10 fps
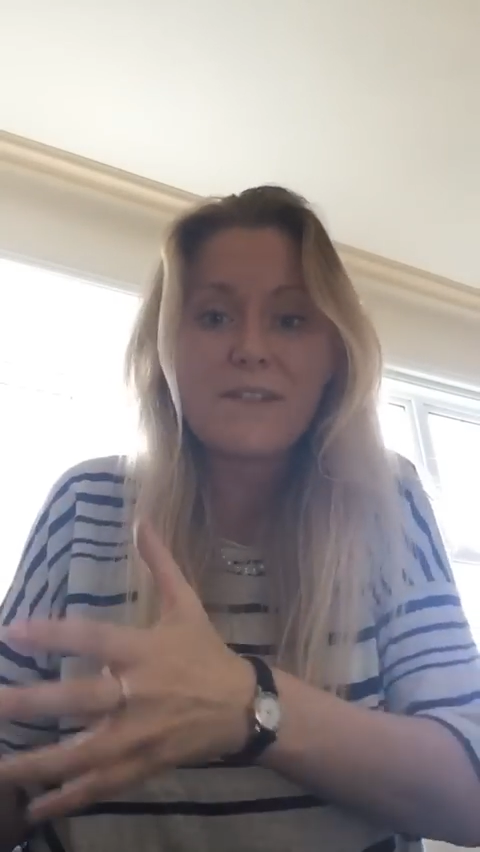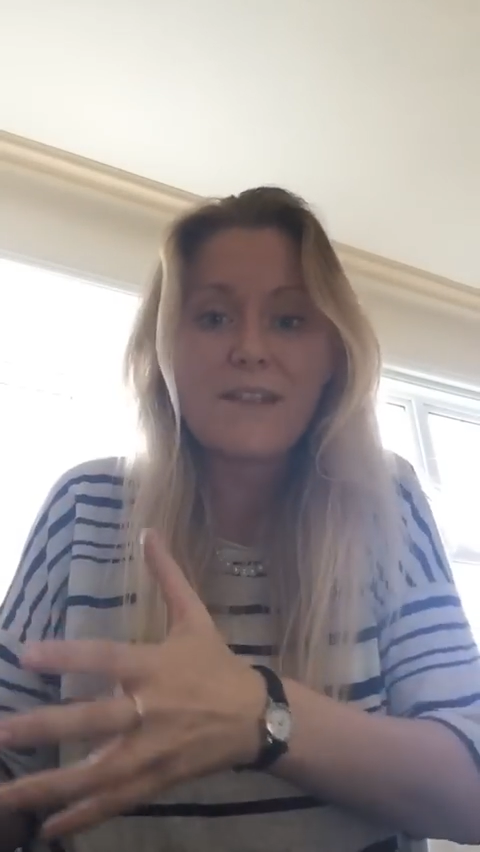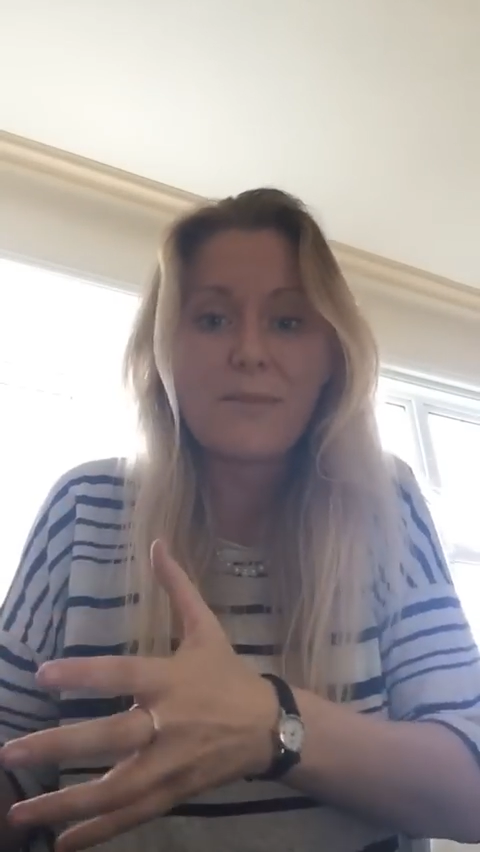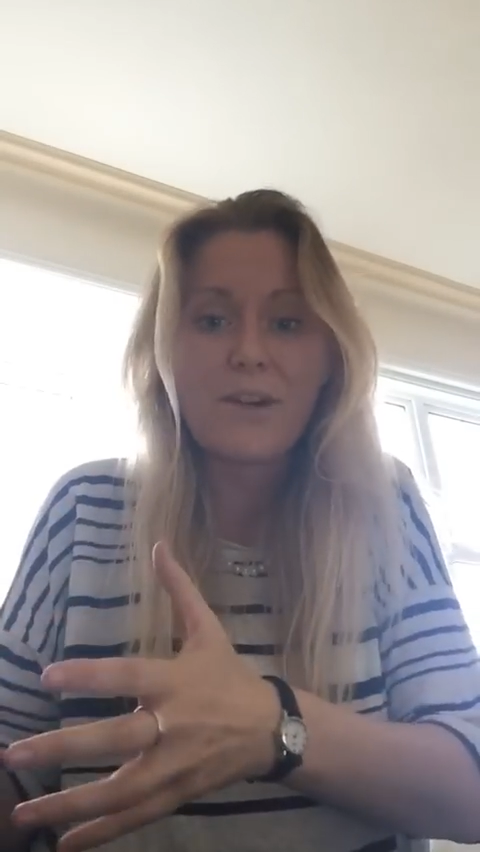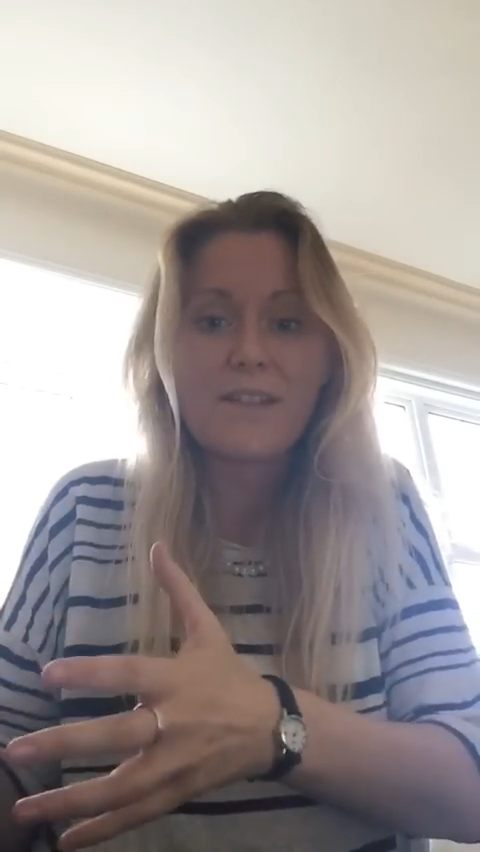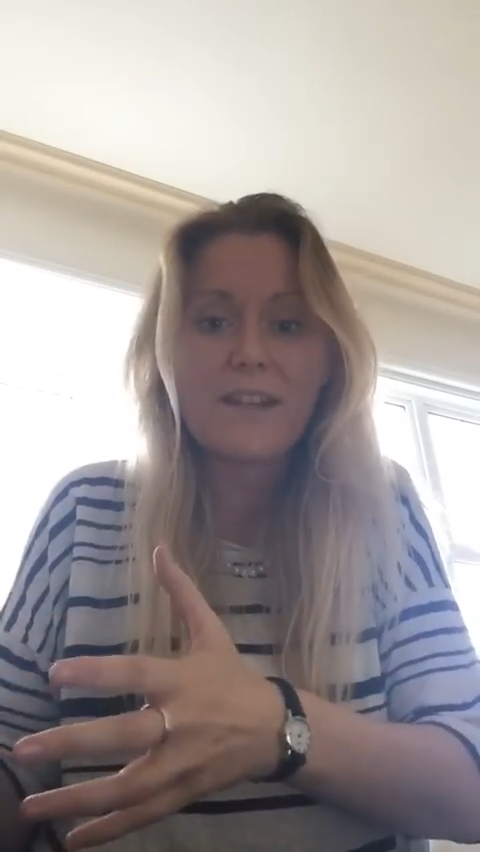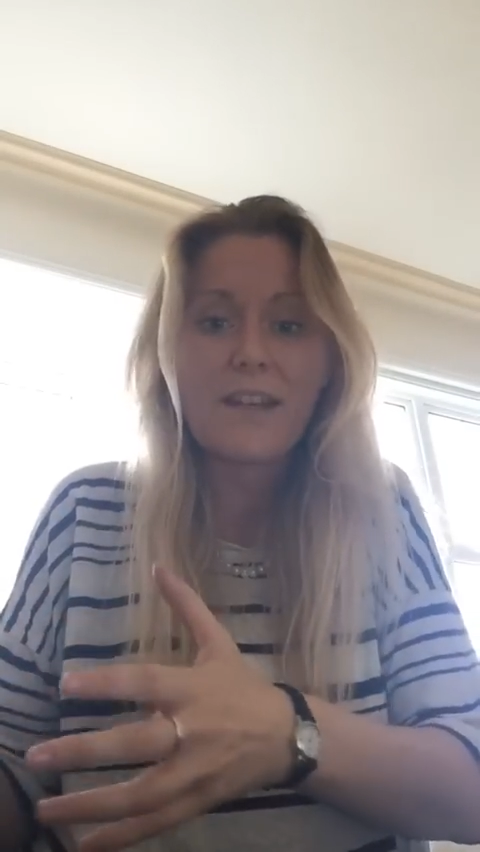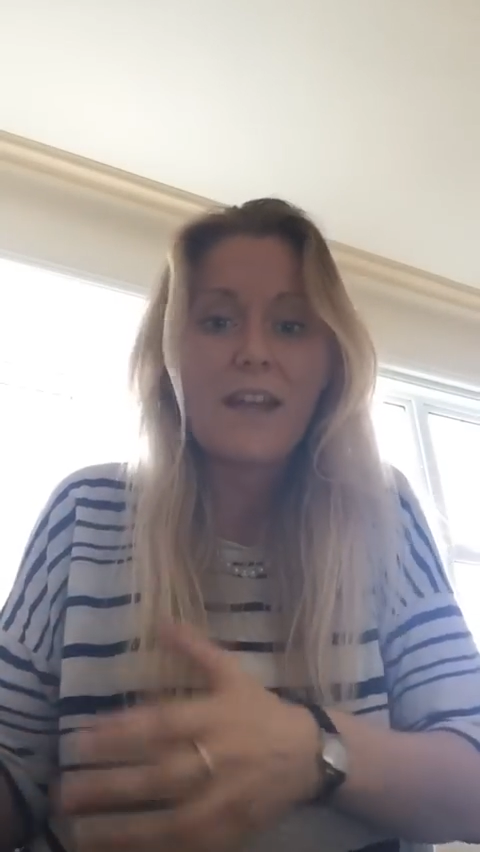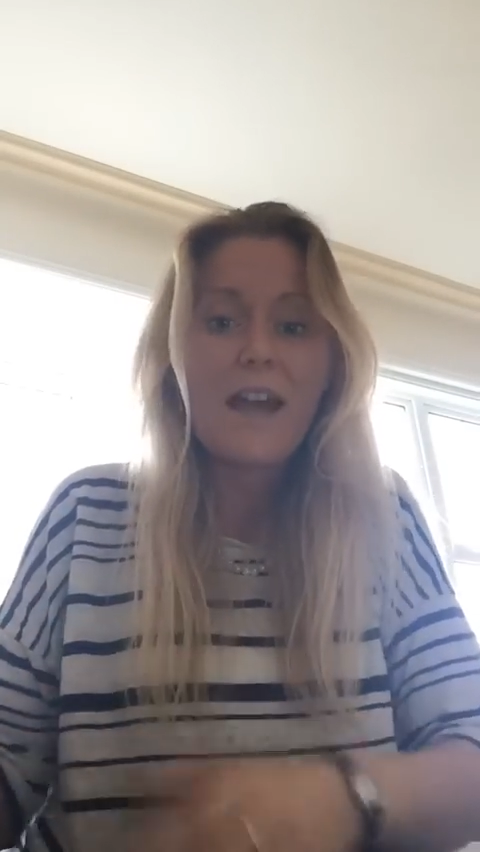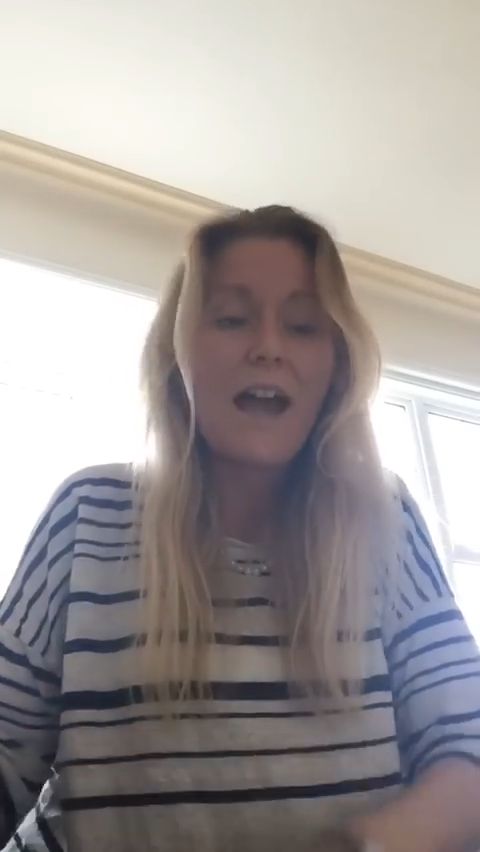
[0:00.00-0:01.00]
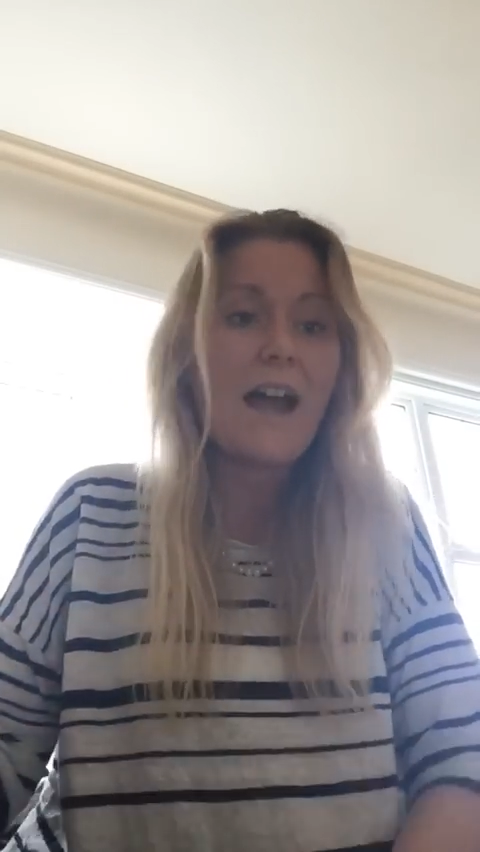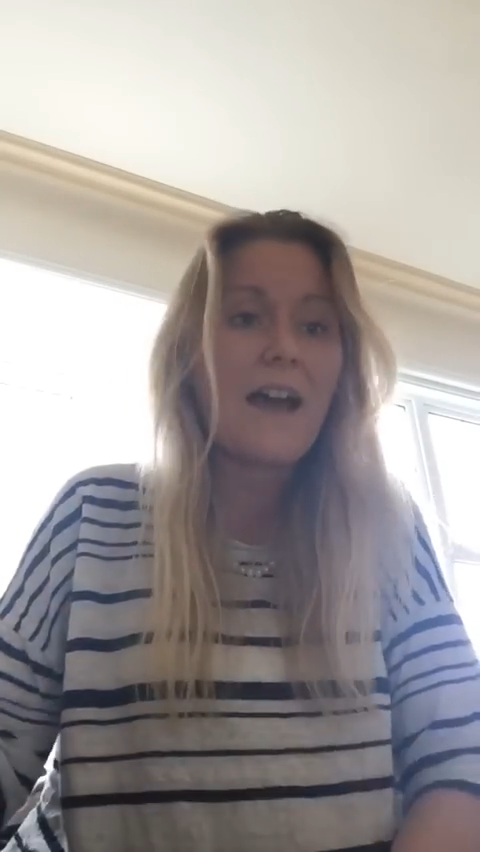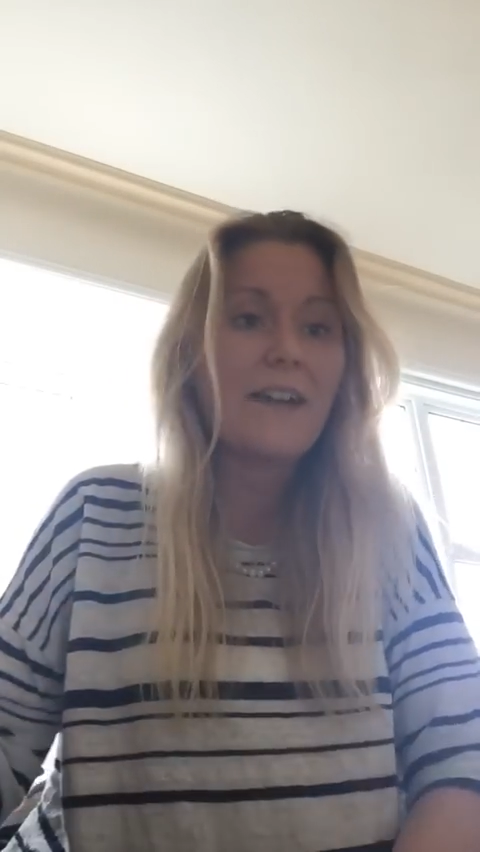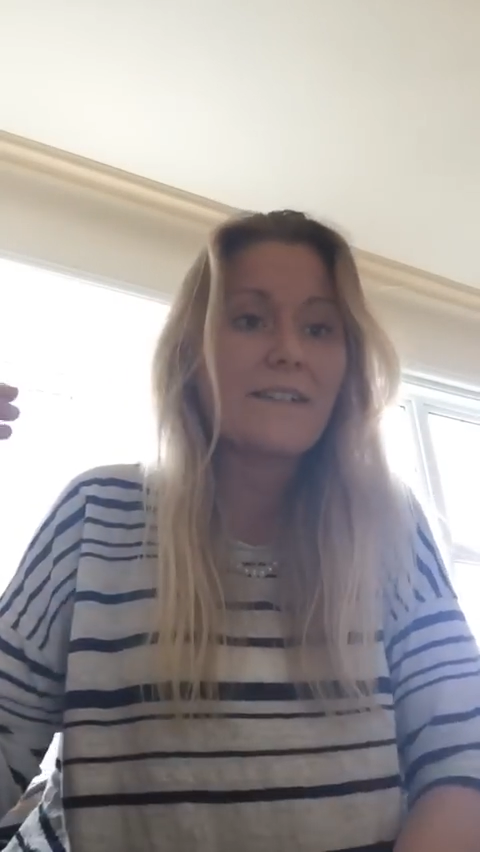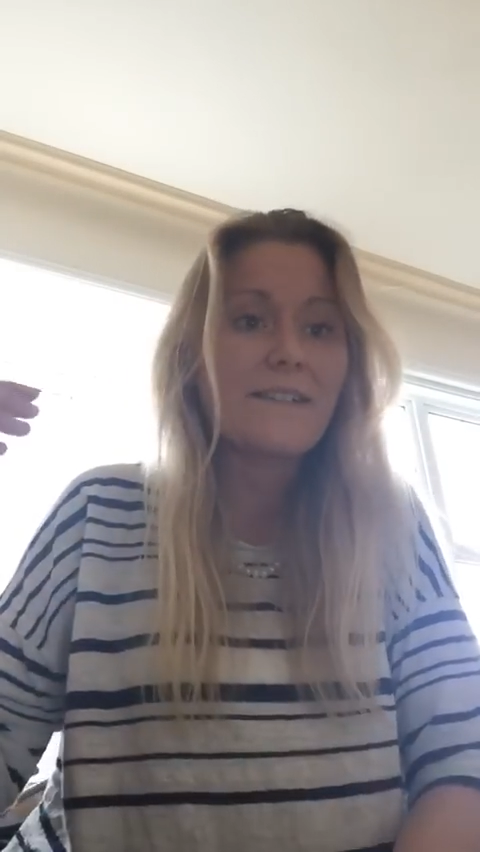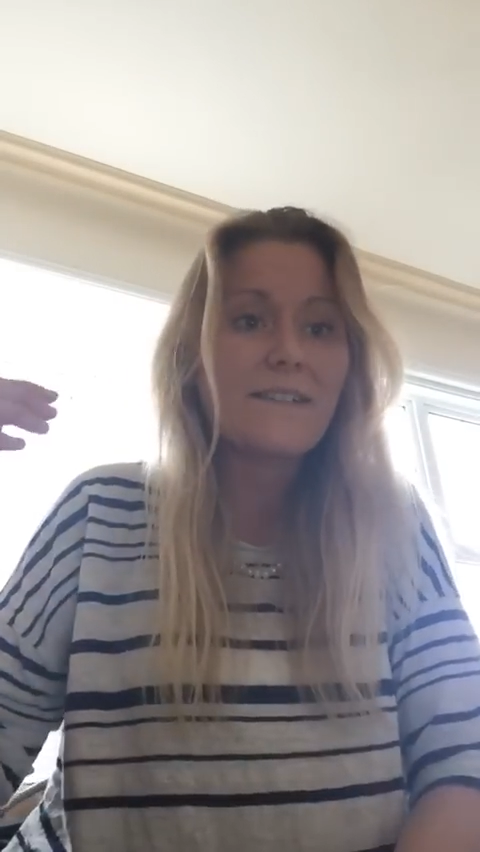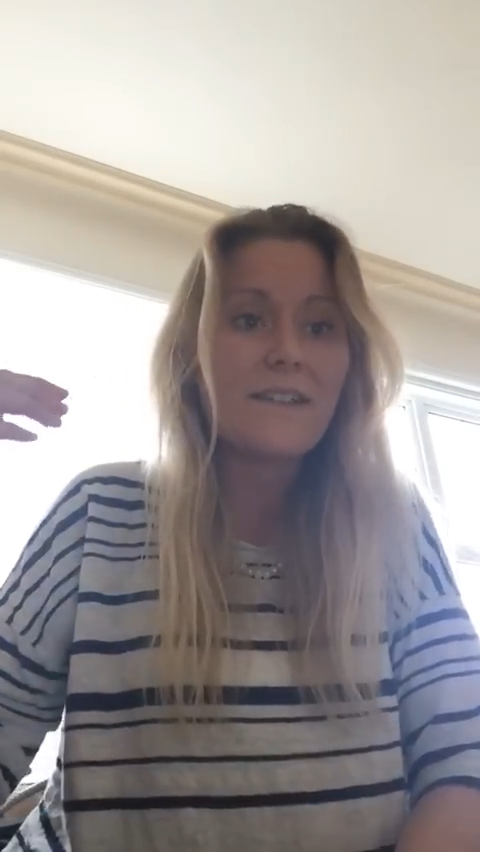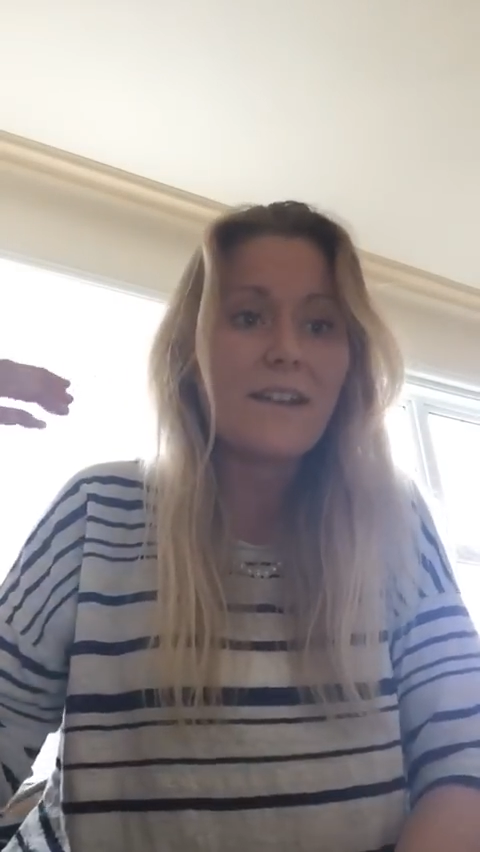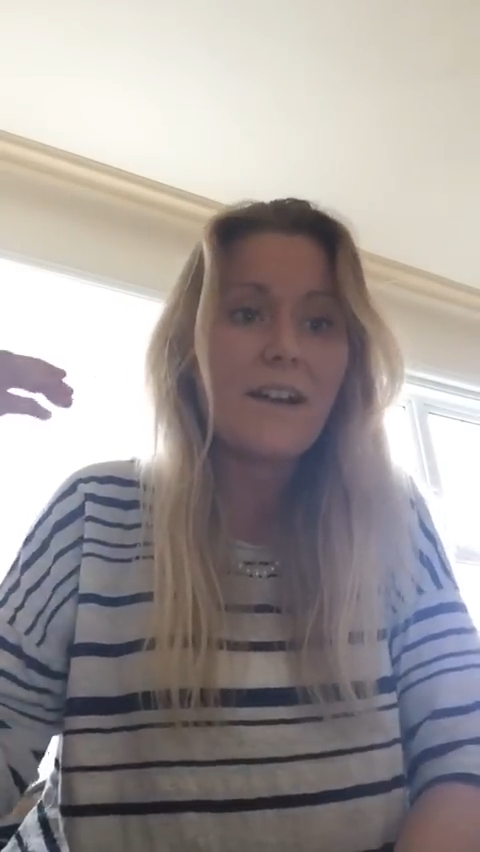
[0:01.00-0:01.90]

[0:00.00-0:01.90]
celebrating, and